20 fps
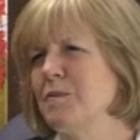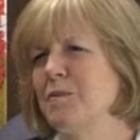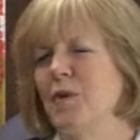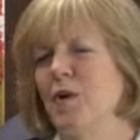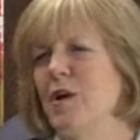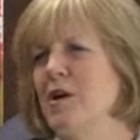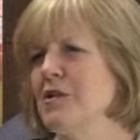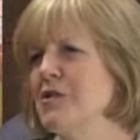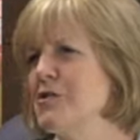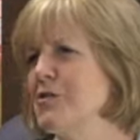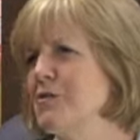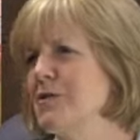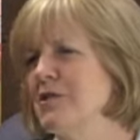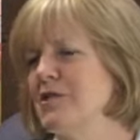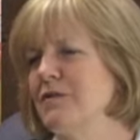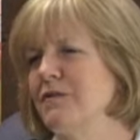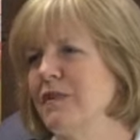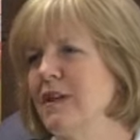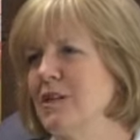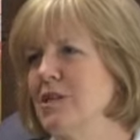all sorts
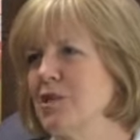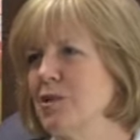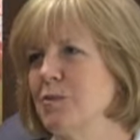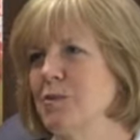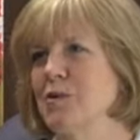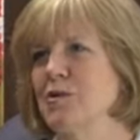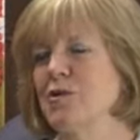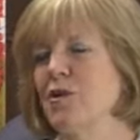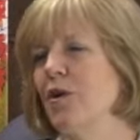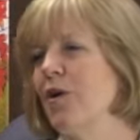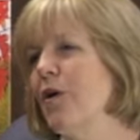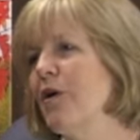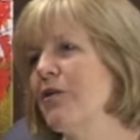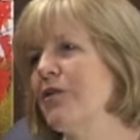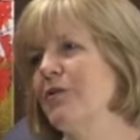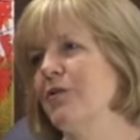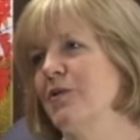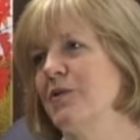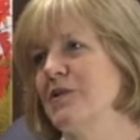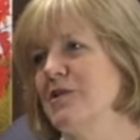of vegetables all
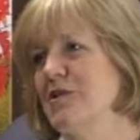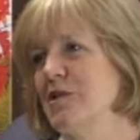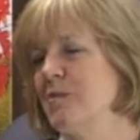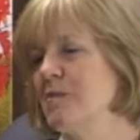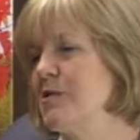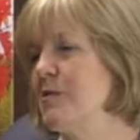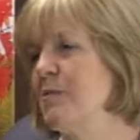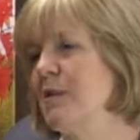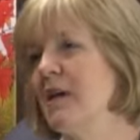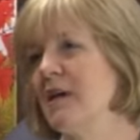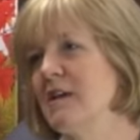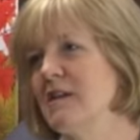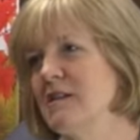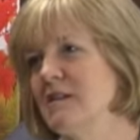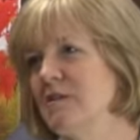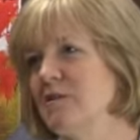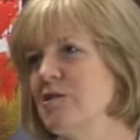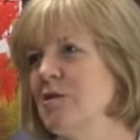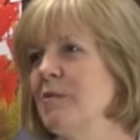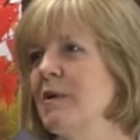through the tomato
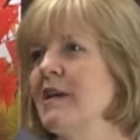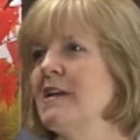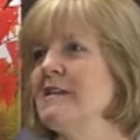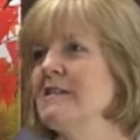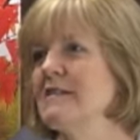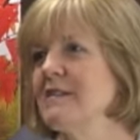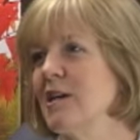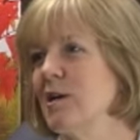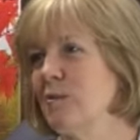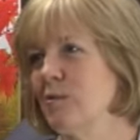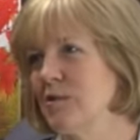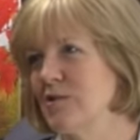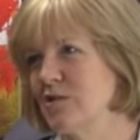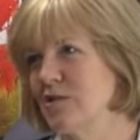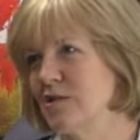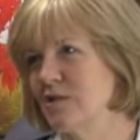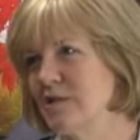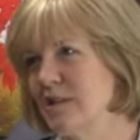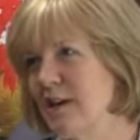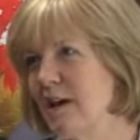
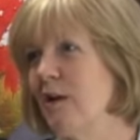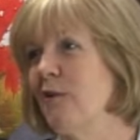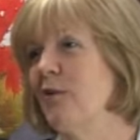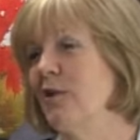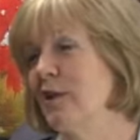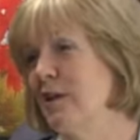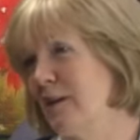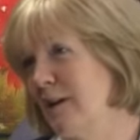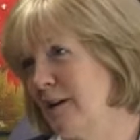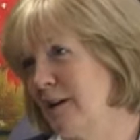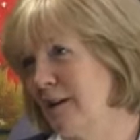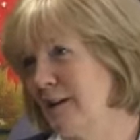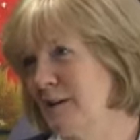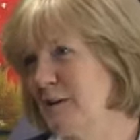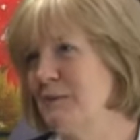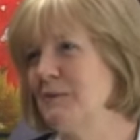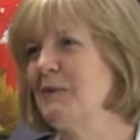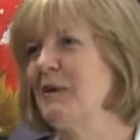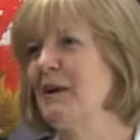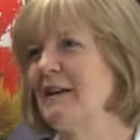sandwiches every day.
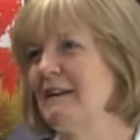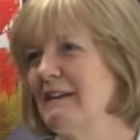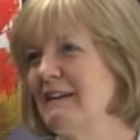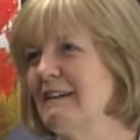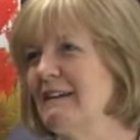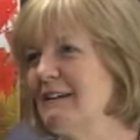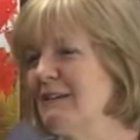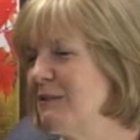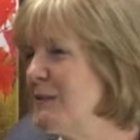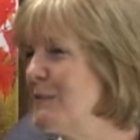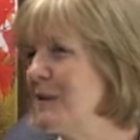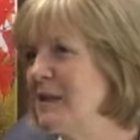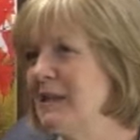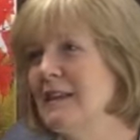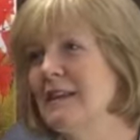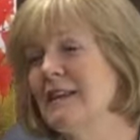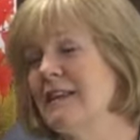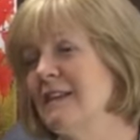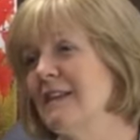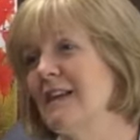But
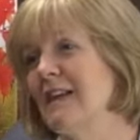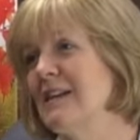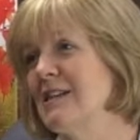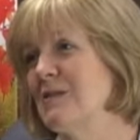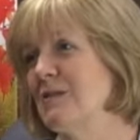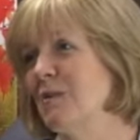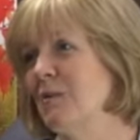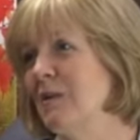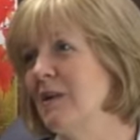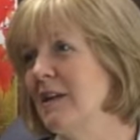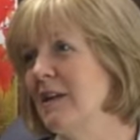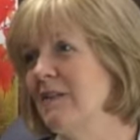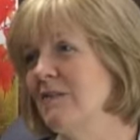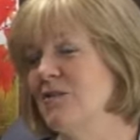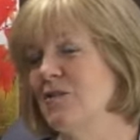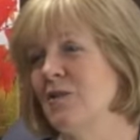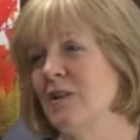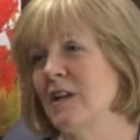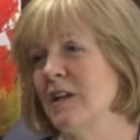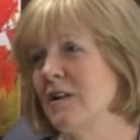that's what we lived
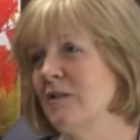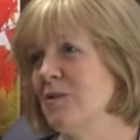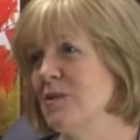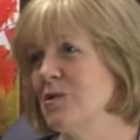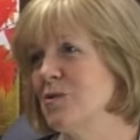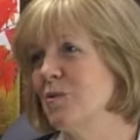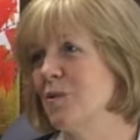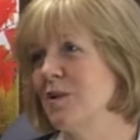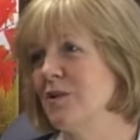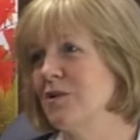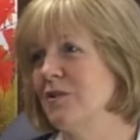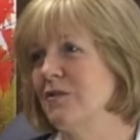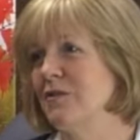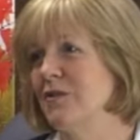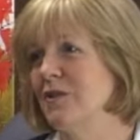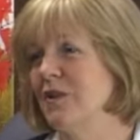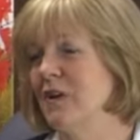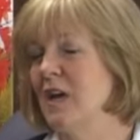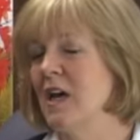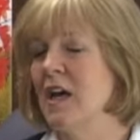on, and it was
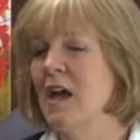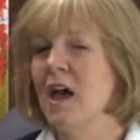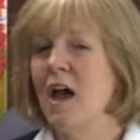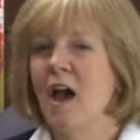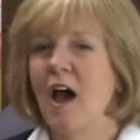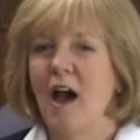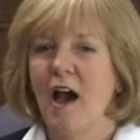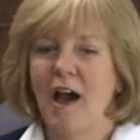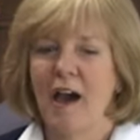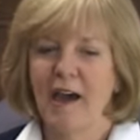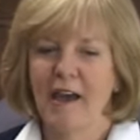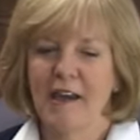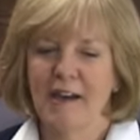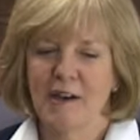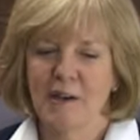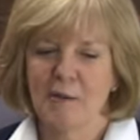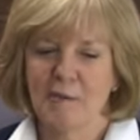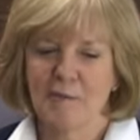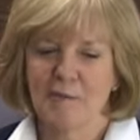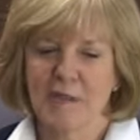wonderful.
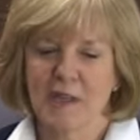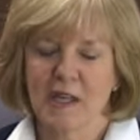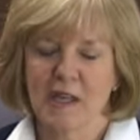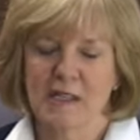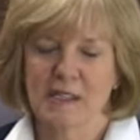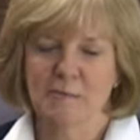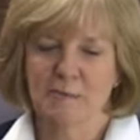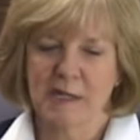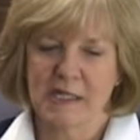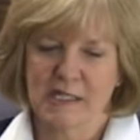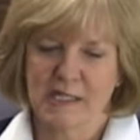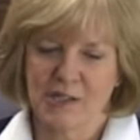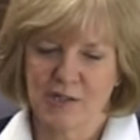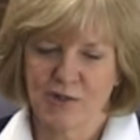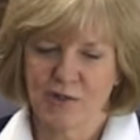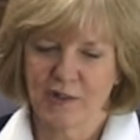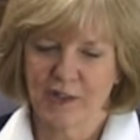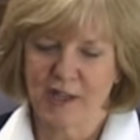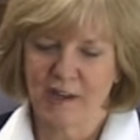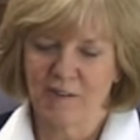My
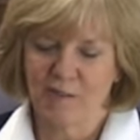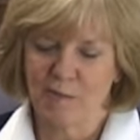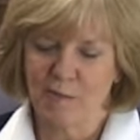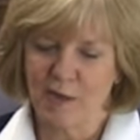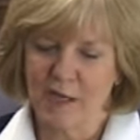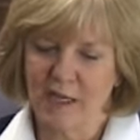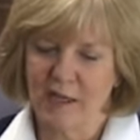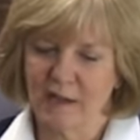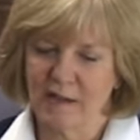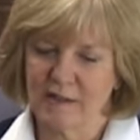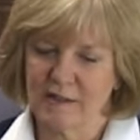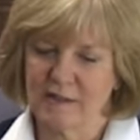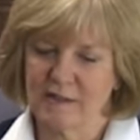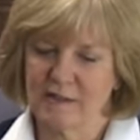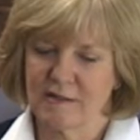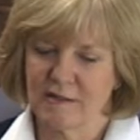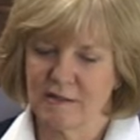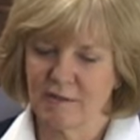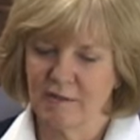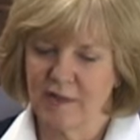sister gave me a
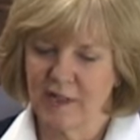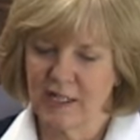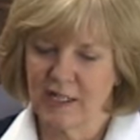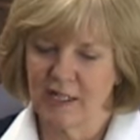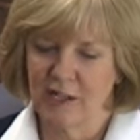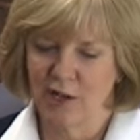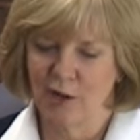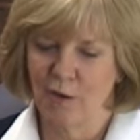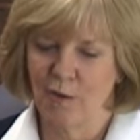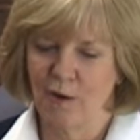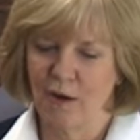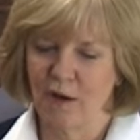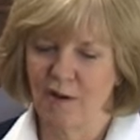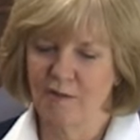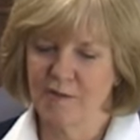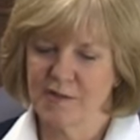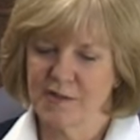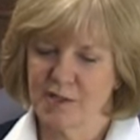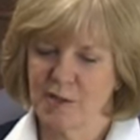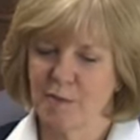video
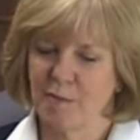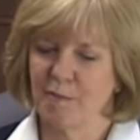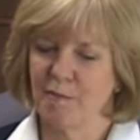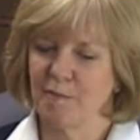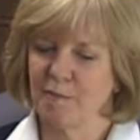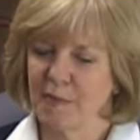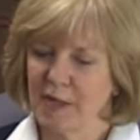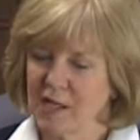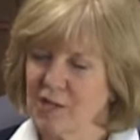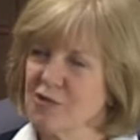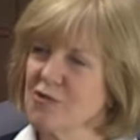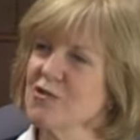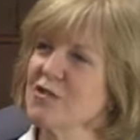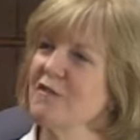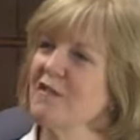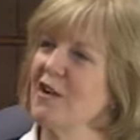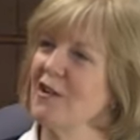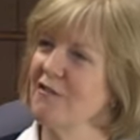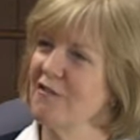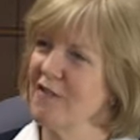of some pictures of
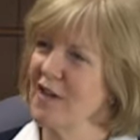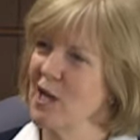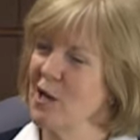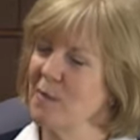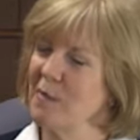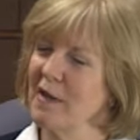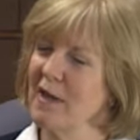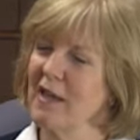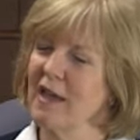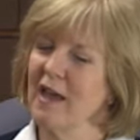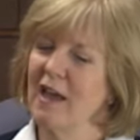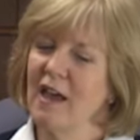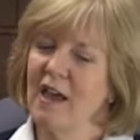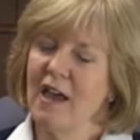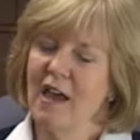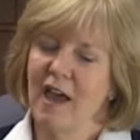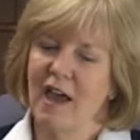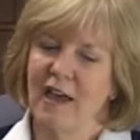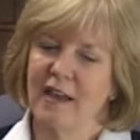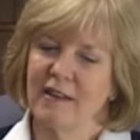our family,
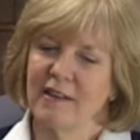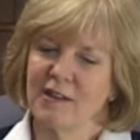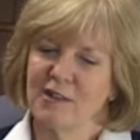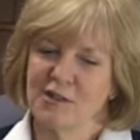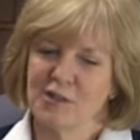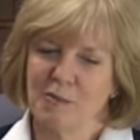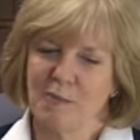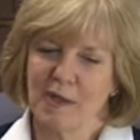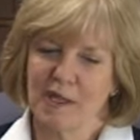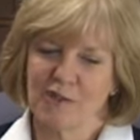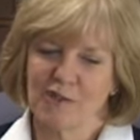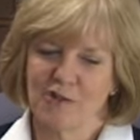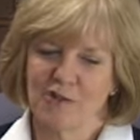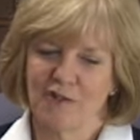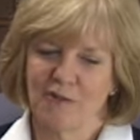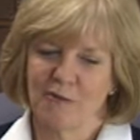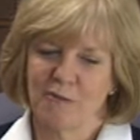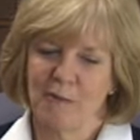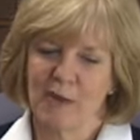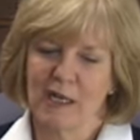and there's a picture
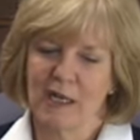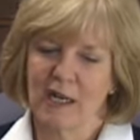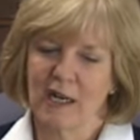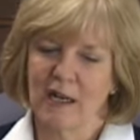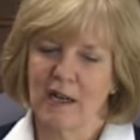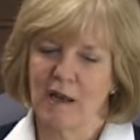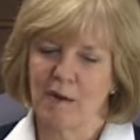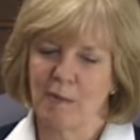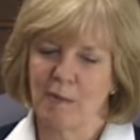of me and